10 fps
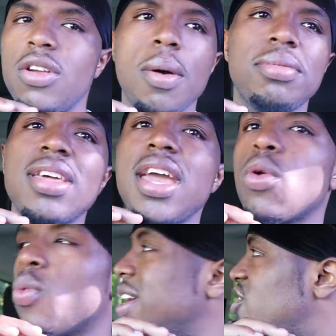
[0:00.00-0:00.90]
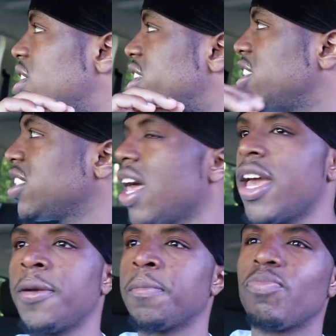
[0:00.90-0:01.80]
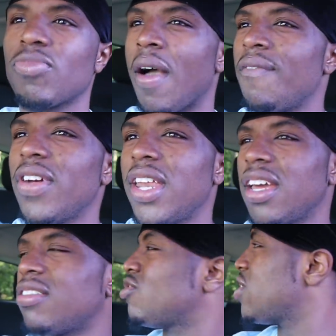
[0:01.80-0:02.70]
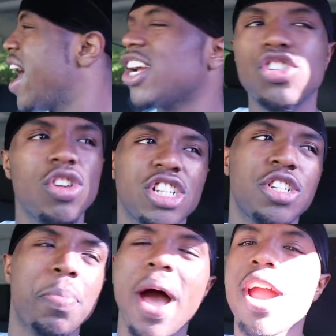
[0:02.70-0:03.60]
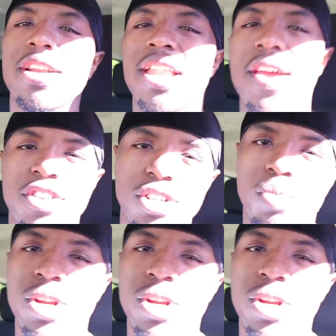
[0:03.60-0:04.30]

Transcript: you know what I'm saying, reaching. It's just like I'm feeling extra inspired today for some